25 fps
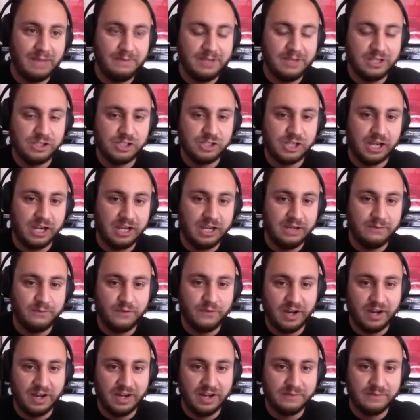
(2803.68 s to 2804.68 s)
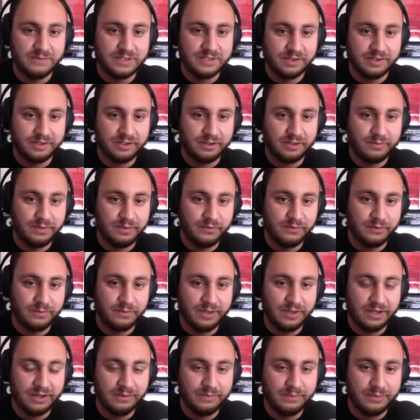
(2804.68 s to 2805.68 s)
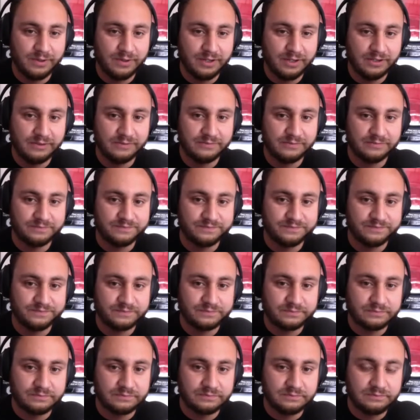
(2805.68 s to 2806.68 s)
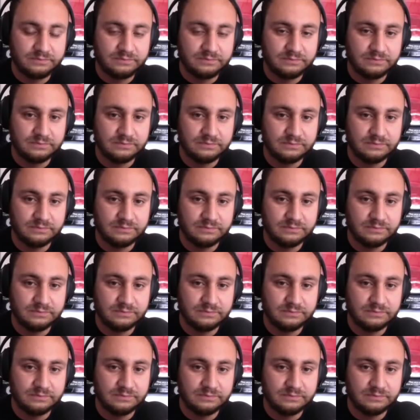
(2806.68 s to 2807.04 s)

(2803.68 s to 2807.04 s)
Baby Jane vibes a little bit from that, but why can